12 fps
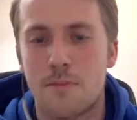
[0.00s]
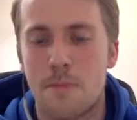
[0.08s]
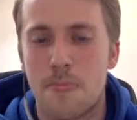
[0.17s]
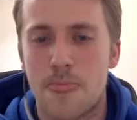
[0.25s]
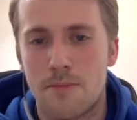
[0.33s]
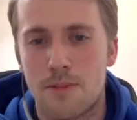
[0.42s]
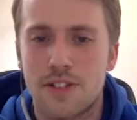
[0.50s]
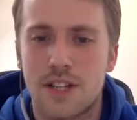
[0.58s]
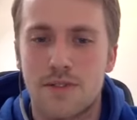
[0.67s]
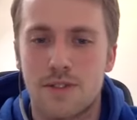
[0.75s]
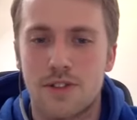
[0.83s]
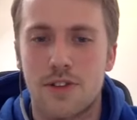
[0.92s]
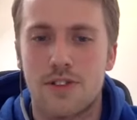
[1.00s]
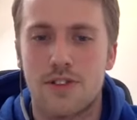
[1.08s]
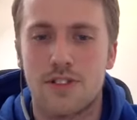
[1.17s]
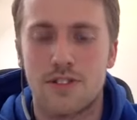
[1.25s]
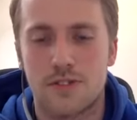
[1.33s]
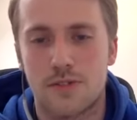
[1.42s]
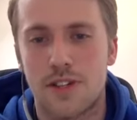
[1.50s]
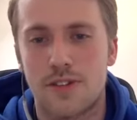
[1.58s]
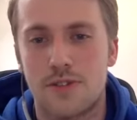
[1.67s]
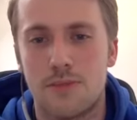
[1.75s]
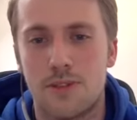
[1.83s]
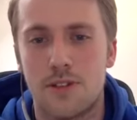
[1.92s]
But the Jefferson curls is also great to
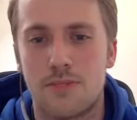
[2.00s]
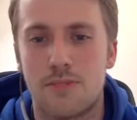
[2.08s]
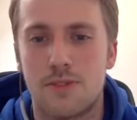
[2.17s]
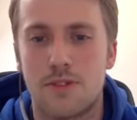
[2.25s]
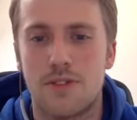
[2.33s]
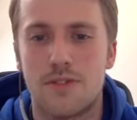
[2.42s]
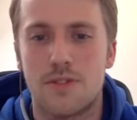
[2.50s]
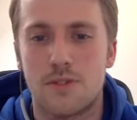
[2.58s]
build up more